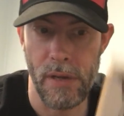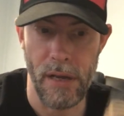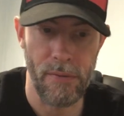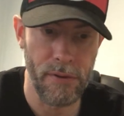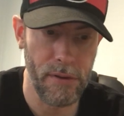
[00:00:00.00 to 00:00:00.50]
And I
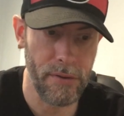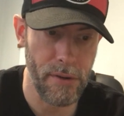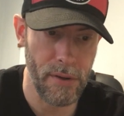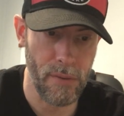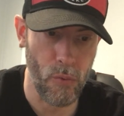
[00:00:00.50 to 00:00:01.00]
really
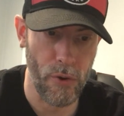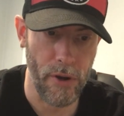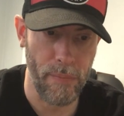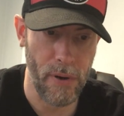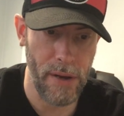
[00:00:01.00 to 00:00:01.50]
dug Word
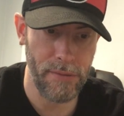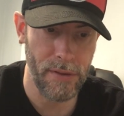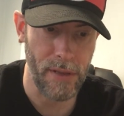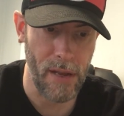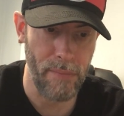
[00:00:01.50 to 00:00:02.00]

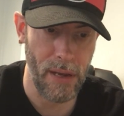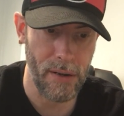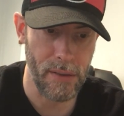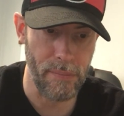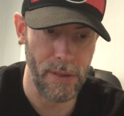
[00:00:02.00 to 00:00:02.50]
Uprising, that band
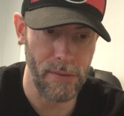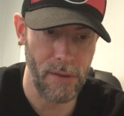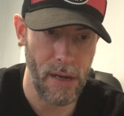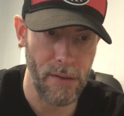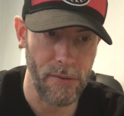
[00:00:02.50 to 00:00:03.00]
on the B
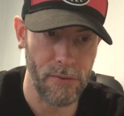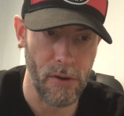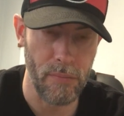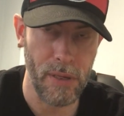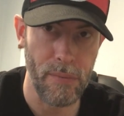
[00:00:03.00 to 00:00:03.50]
side and the
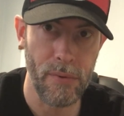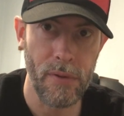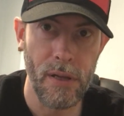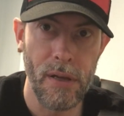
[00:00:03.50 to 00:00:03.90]
song People.